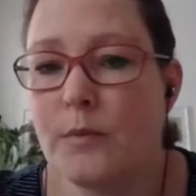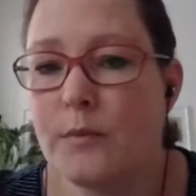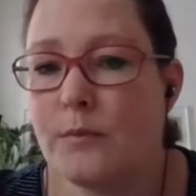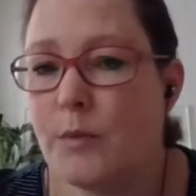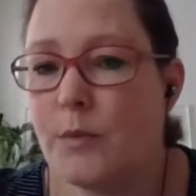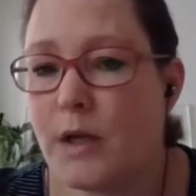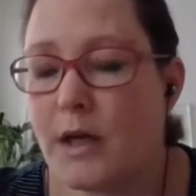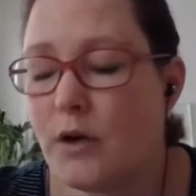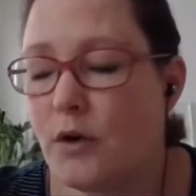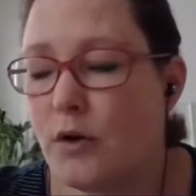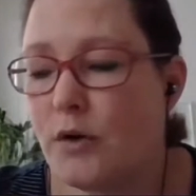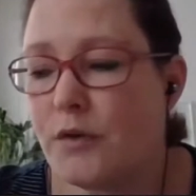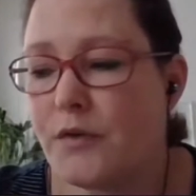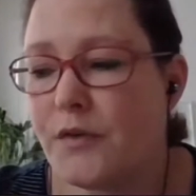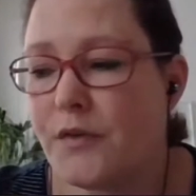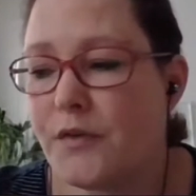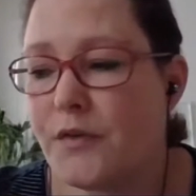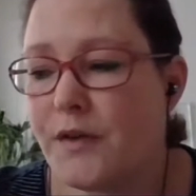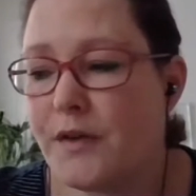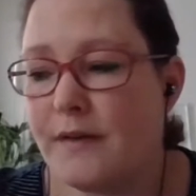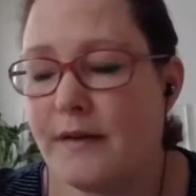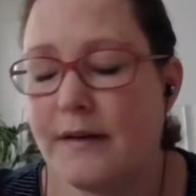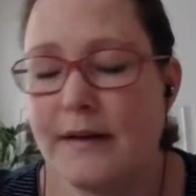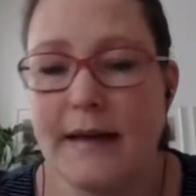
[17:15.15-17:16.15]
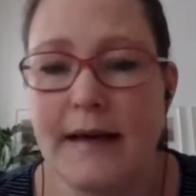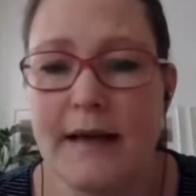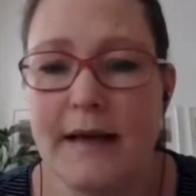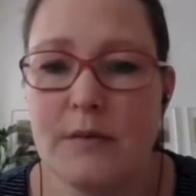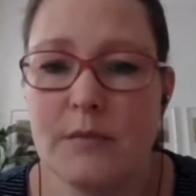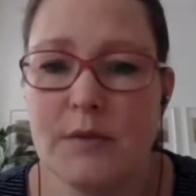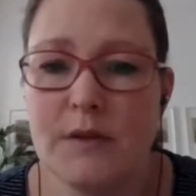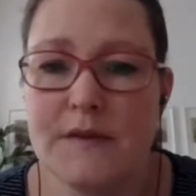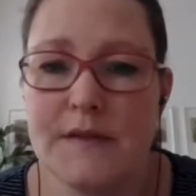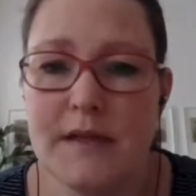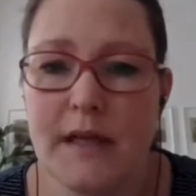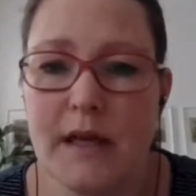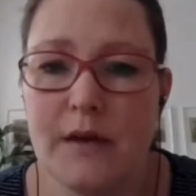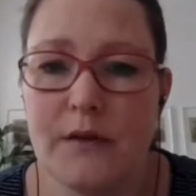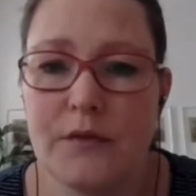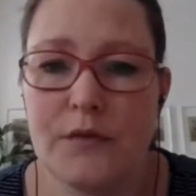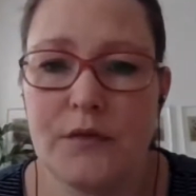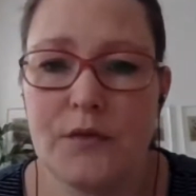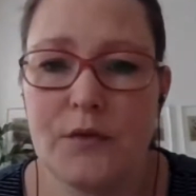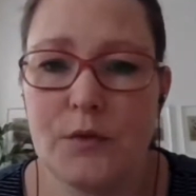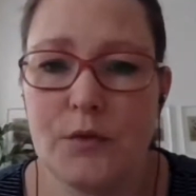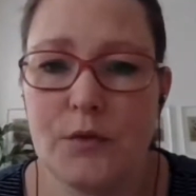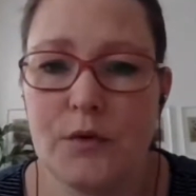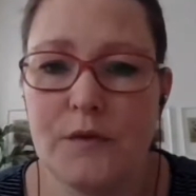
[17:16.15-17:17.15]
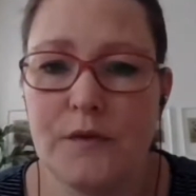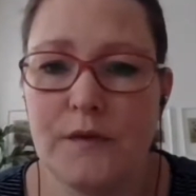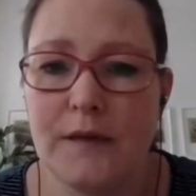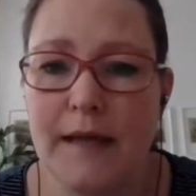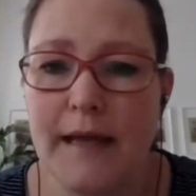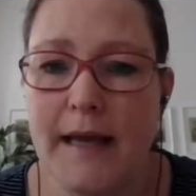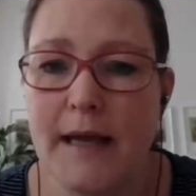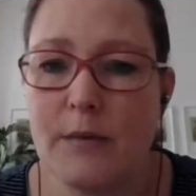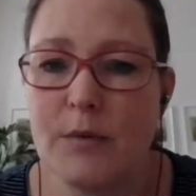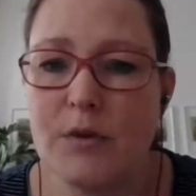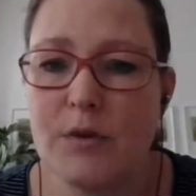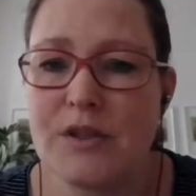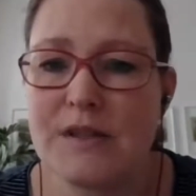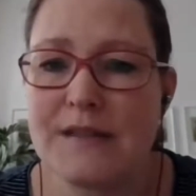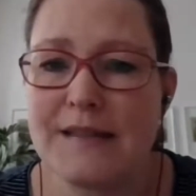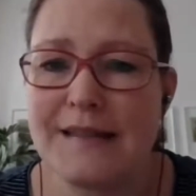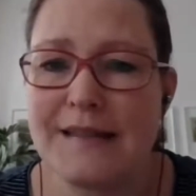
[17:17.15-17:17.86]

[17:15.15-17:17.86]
We can also see that animals have sort of languages,